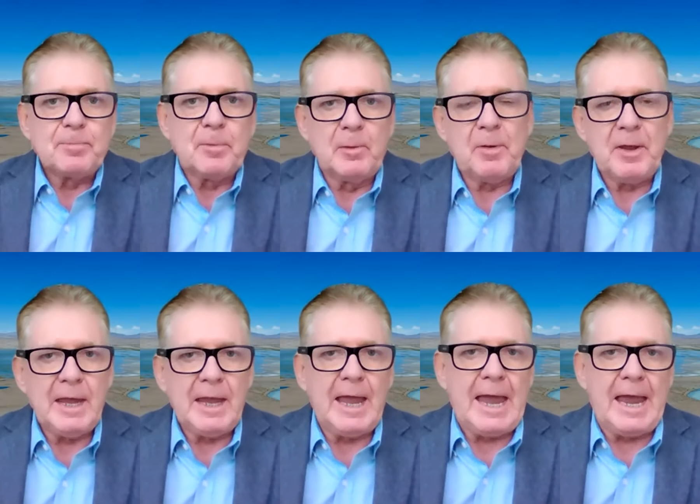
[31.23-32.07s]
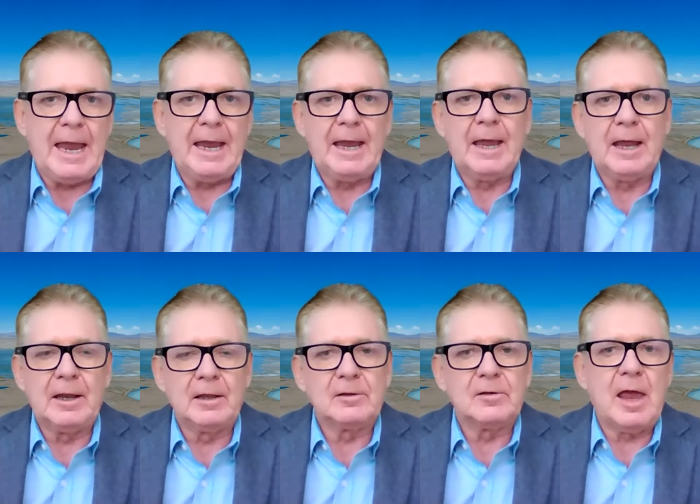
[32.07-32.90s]
The PEA and
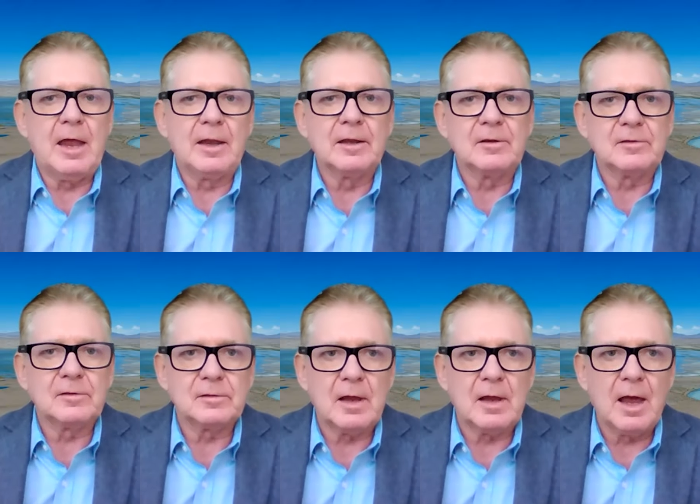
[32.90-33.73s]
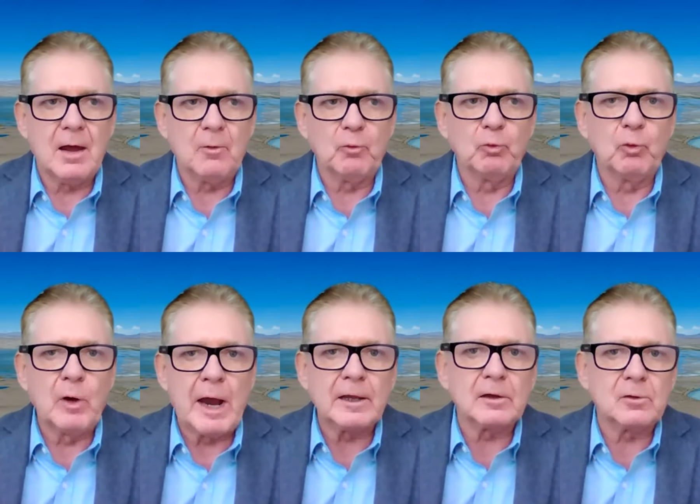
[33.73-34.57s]
its and its uh,
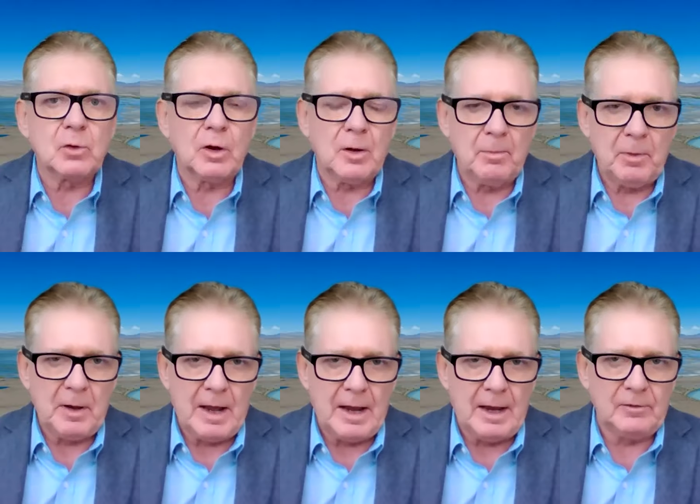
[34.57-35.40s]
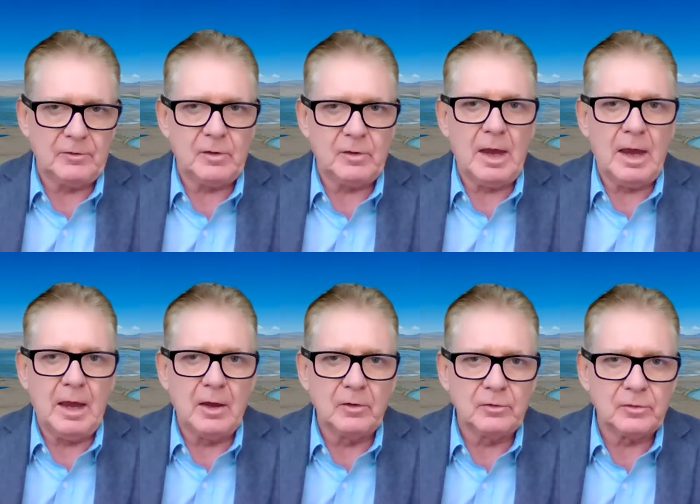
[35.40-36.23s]
regulatory compliance
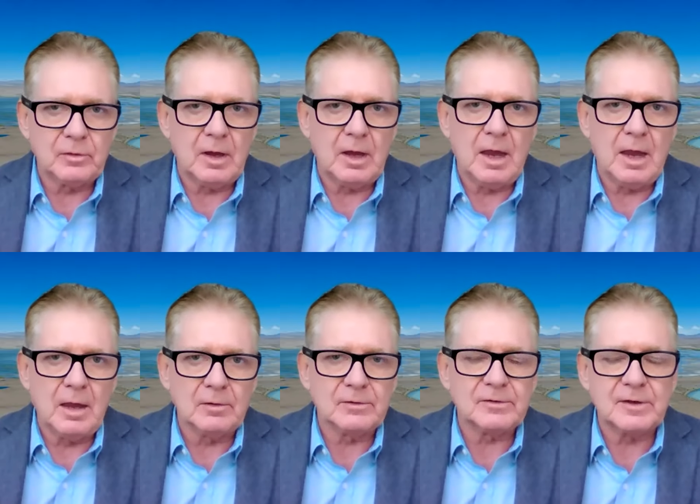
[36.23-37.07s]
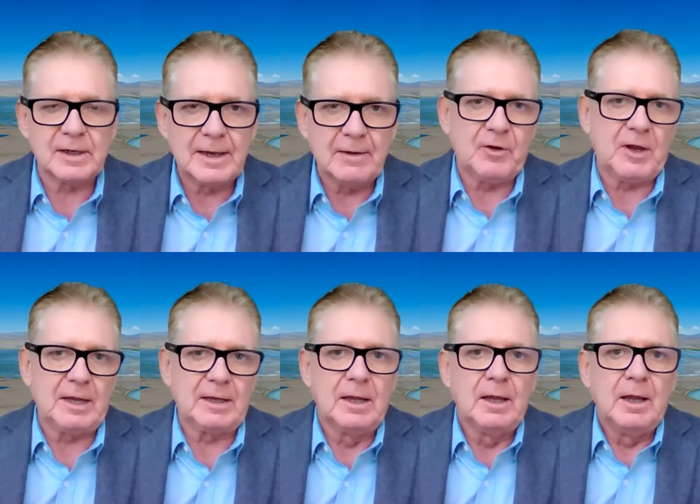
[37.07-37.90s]
is is
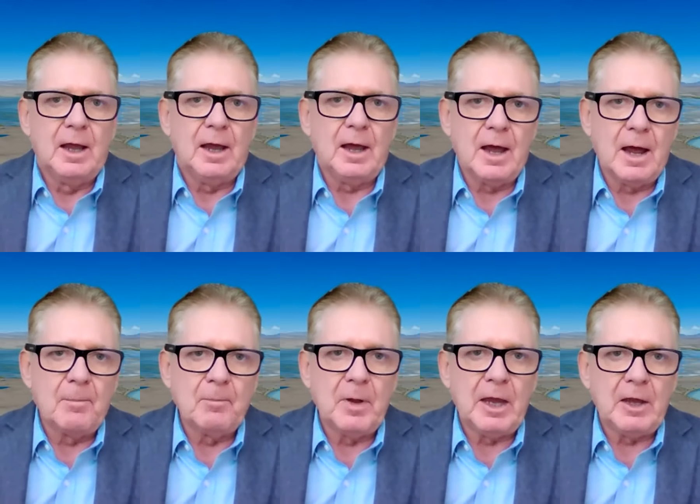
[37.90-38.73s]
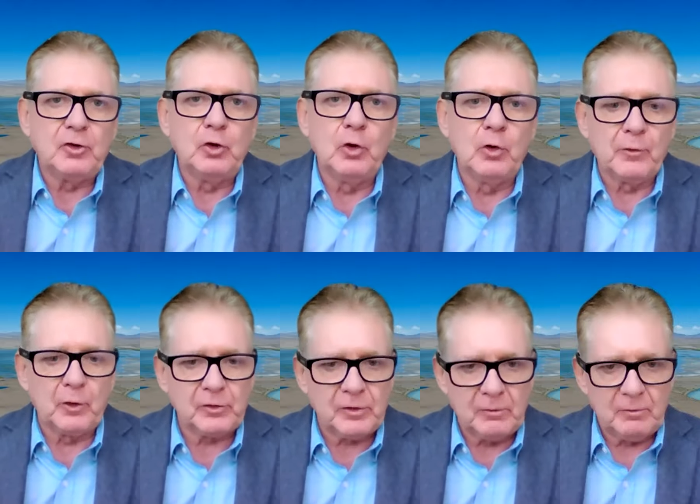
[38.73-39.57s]
significant. Um, it's
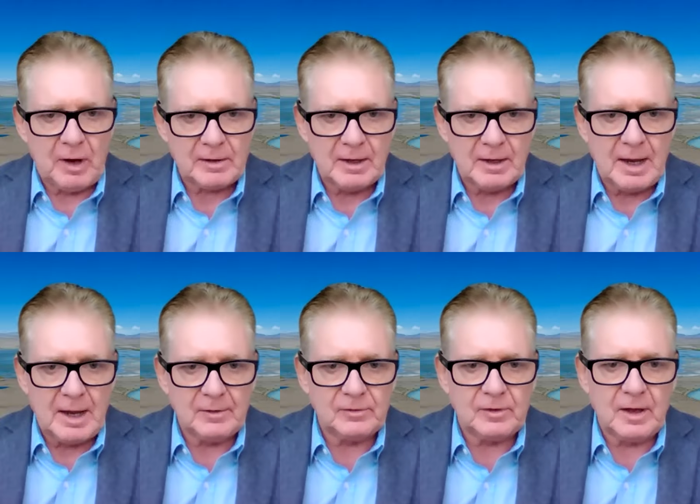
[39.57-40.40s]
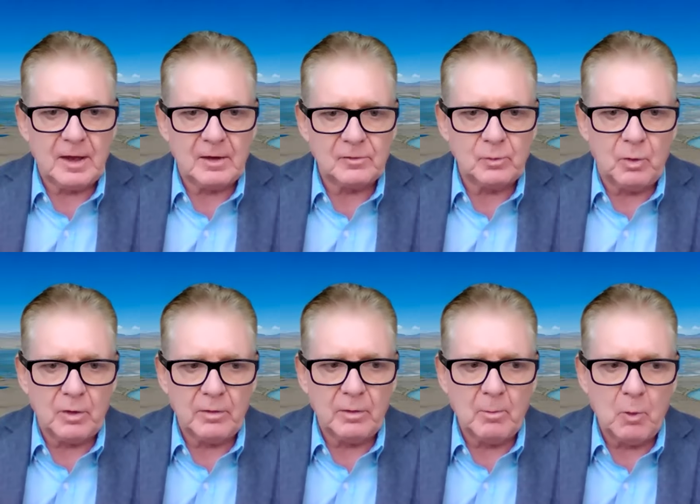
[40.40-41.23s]
universally recognized as one
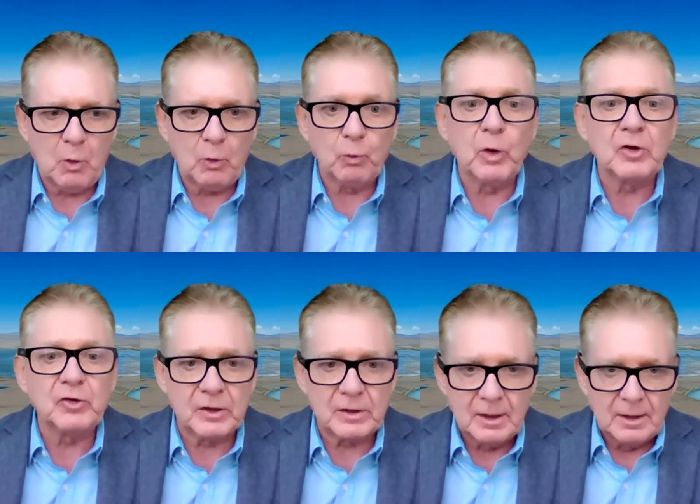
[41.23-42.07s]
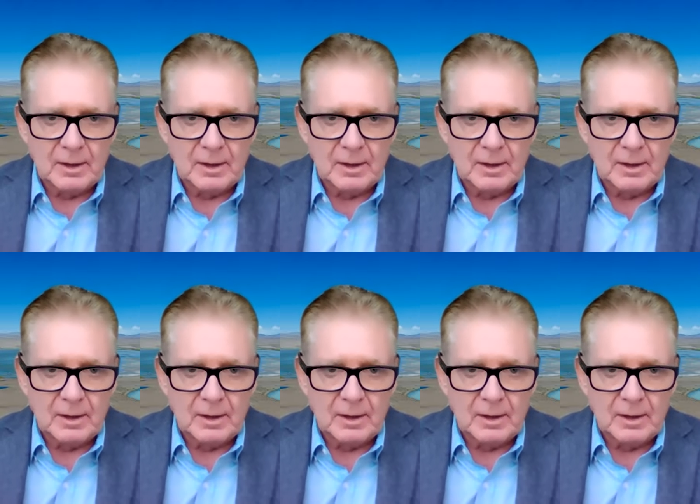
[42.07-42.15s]
of the more rigid,